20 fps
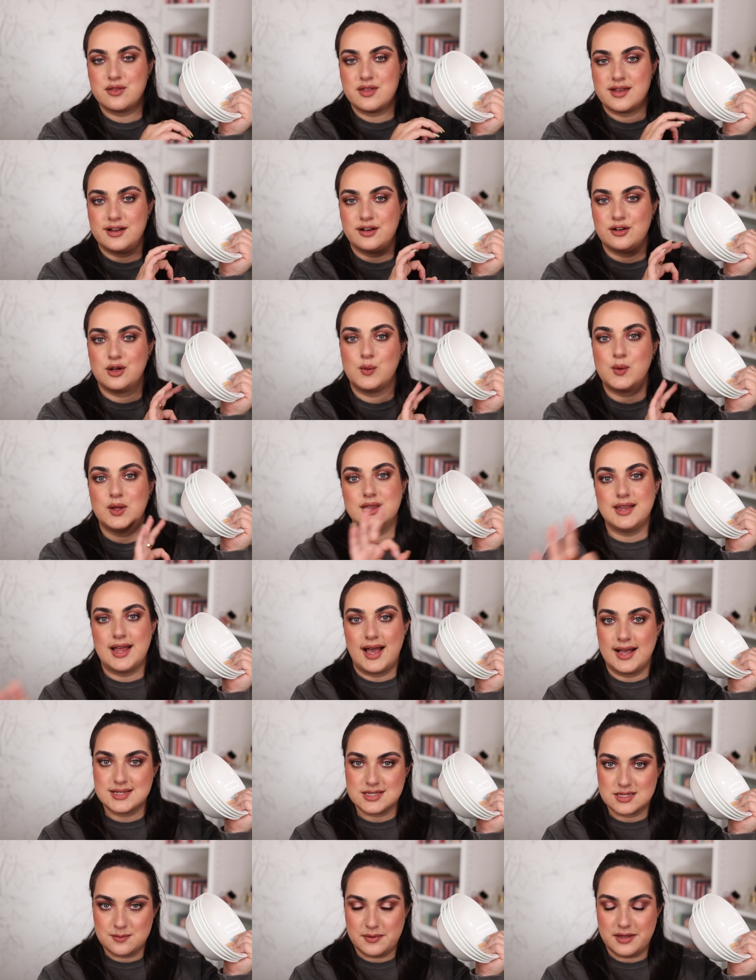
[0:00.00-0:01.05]
that I know will
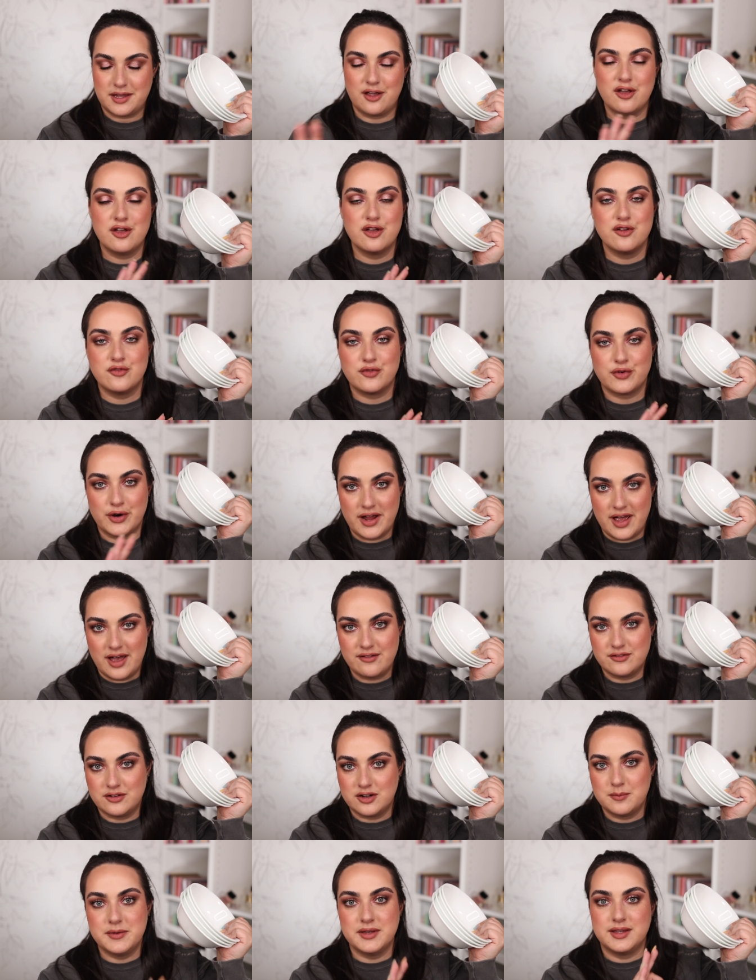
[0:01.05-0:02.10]
last me
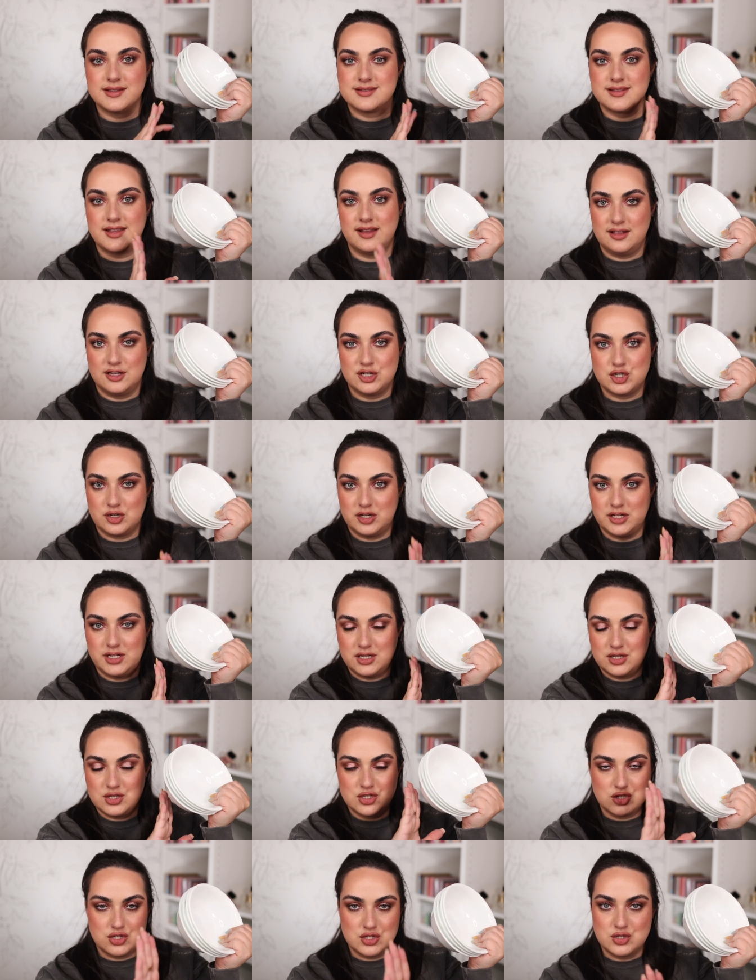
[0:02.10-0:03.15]
forever because they
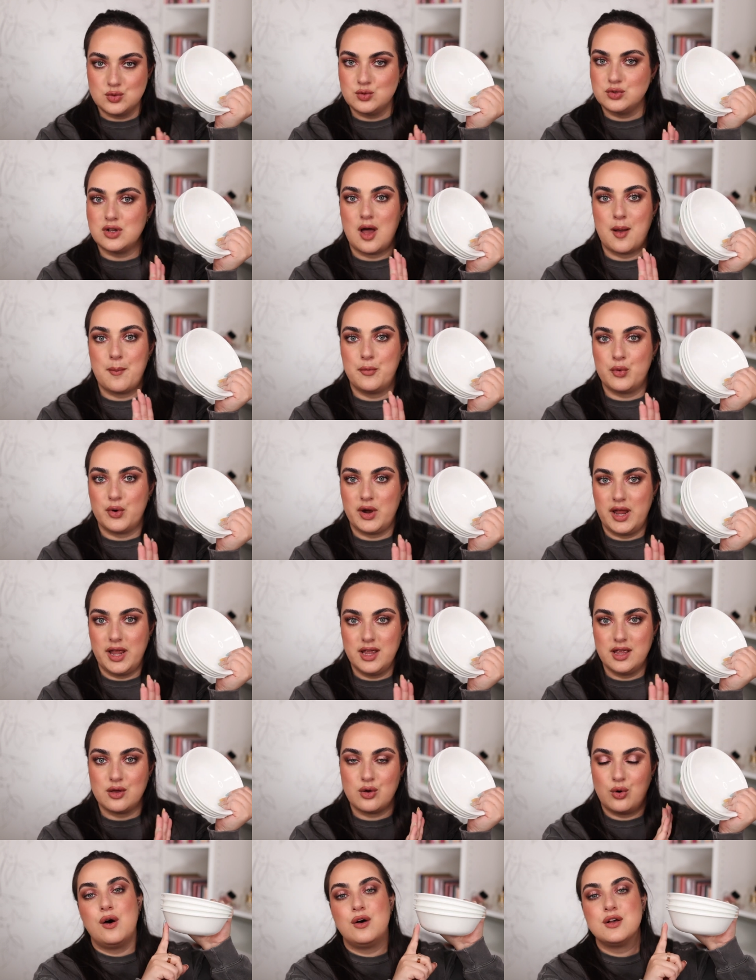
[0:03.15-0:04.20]
literally do not
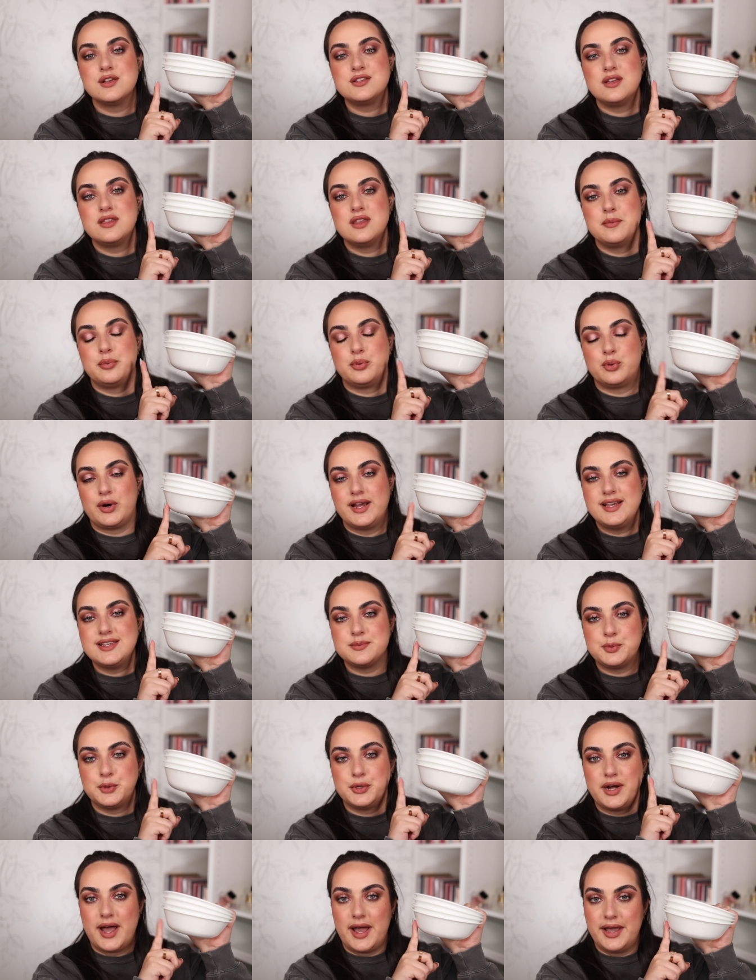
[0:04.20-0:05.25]
break. Also the price
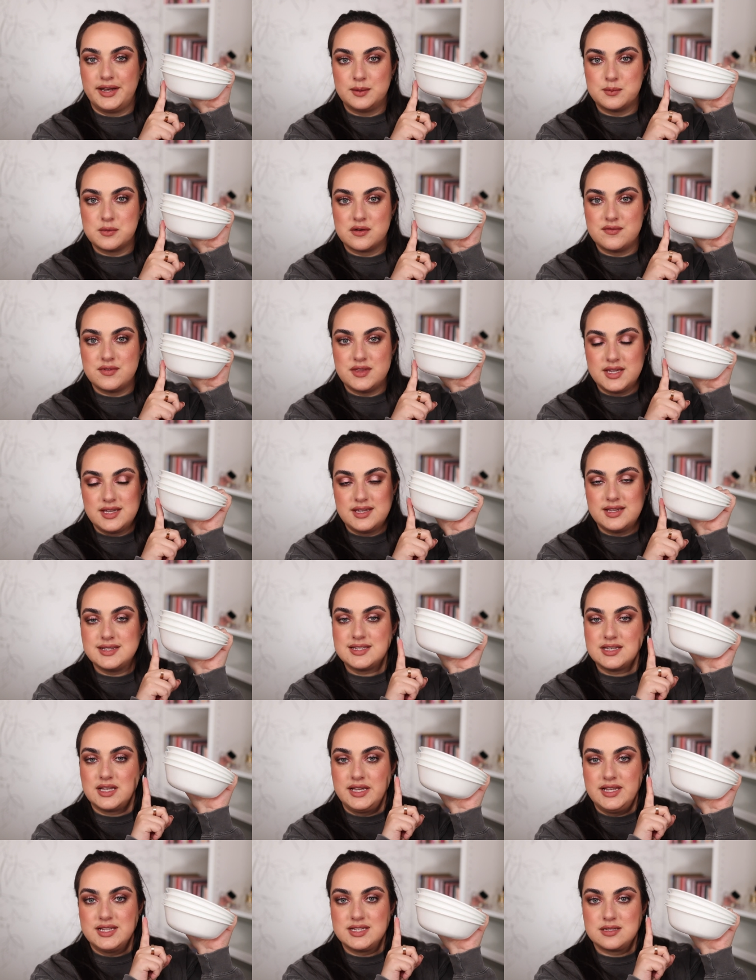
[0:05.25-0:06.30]
per item of these
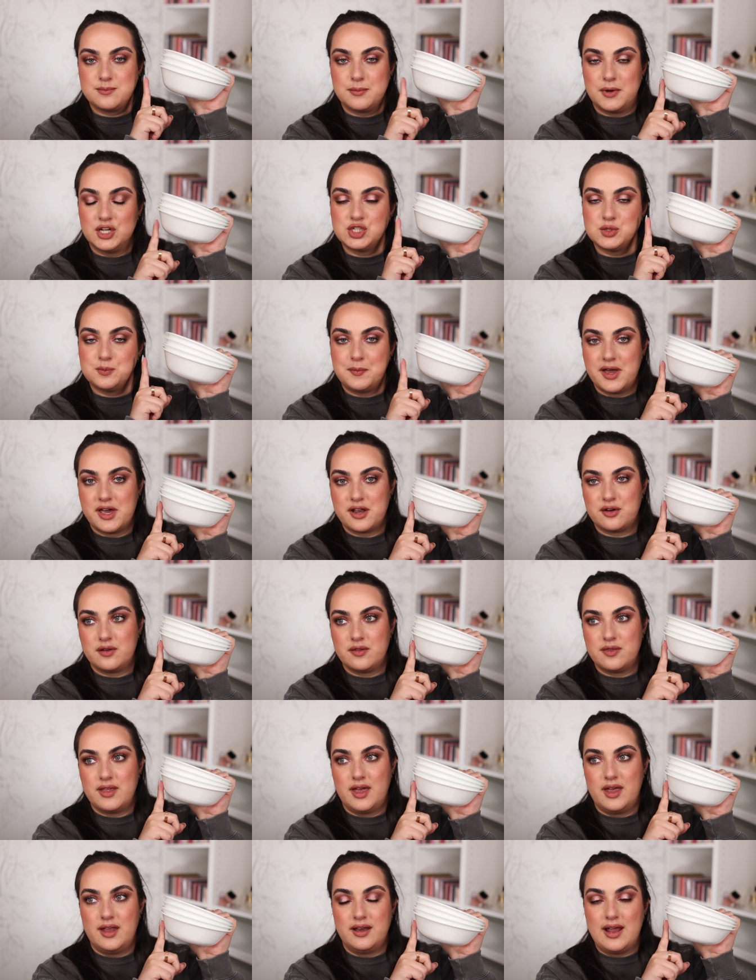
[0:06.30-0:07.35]
is much better
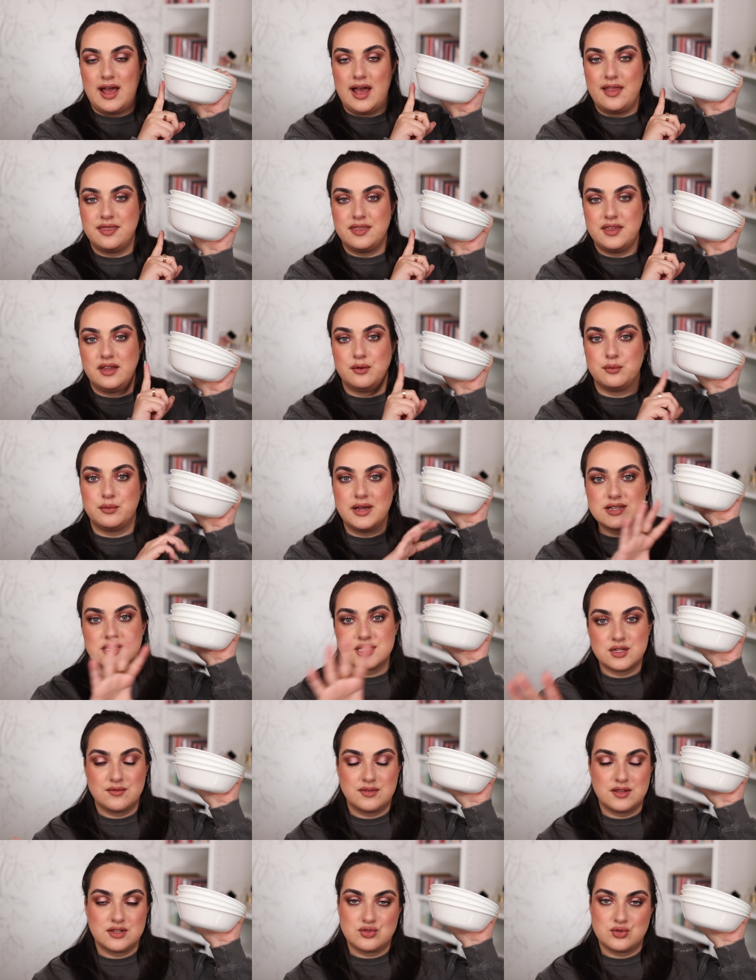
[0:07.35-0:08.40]
than at the rest
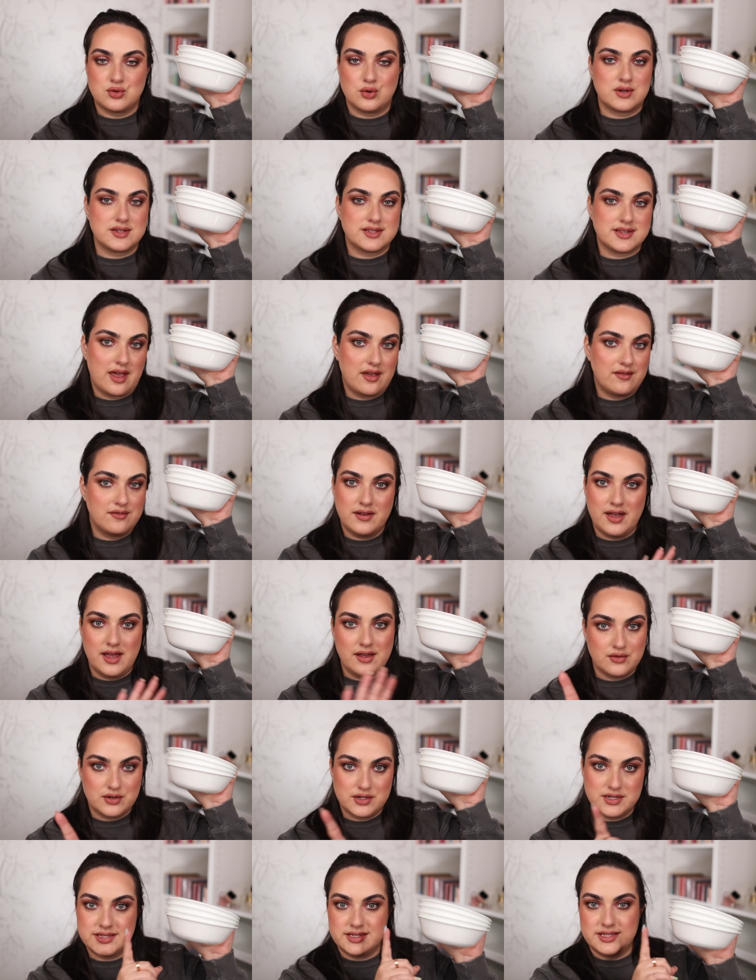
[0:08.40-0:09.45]
of the stores I've
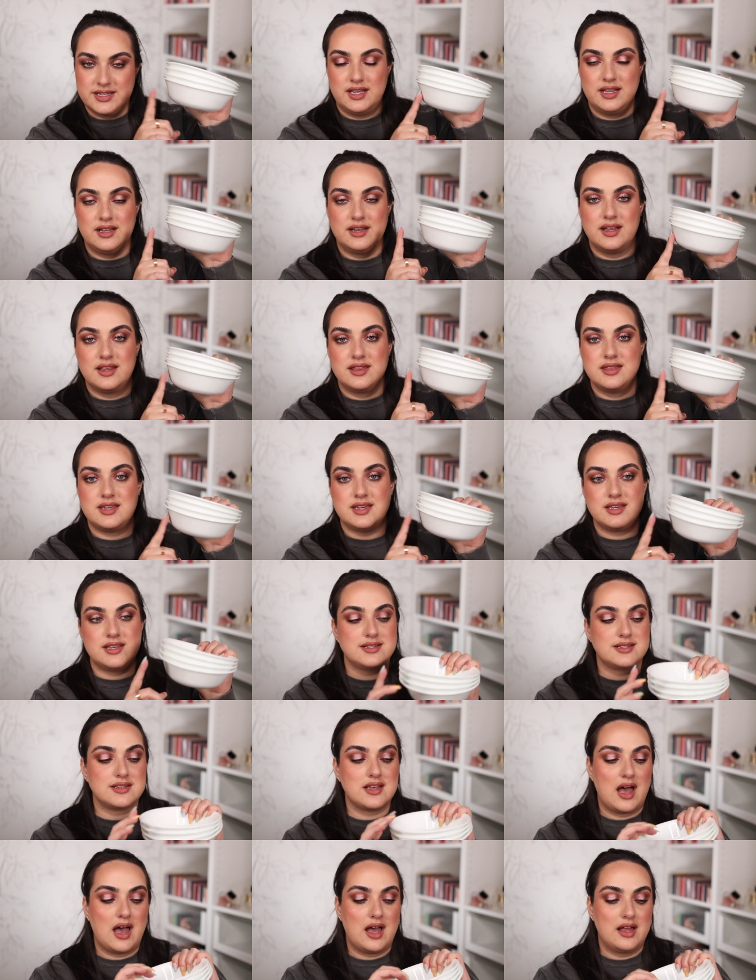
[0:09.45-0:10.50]
ever seen
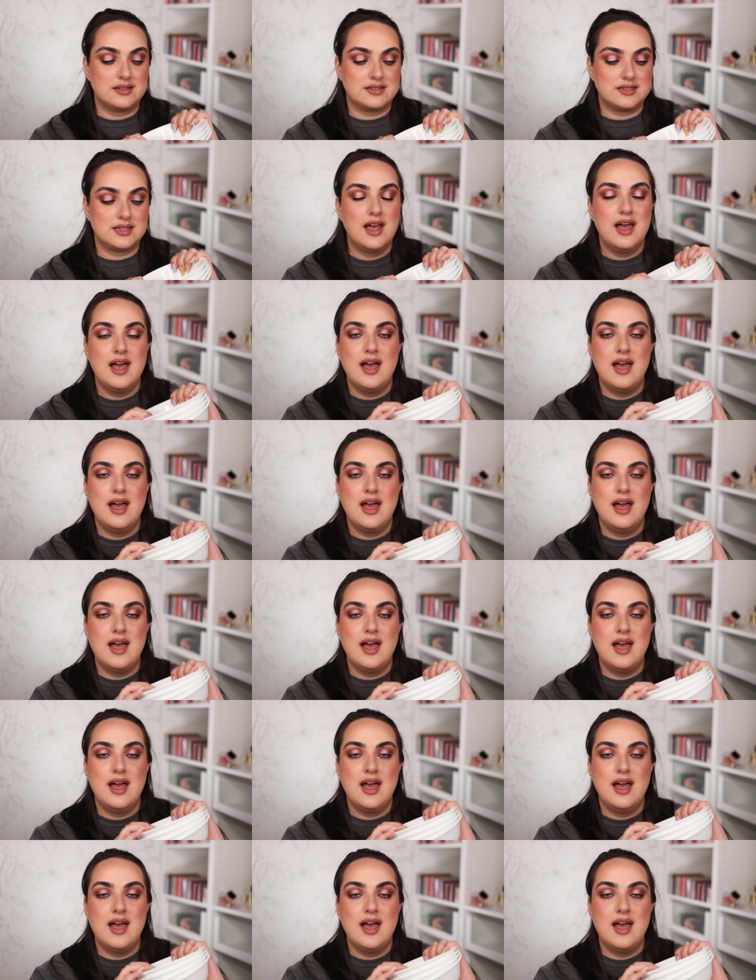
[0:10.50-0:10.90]
these at.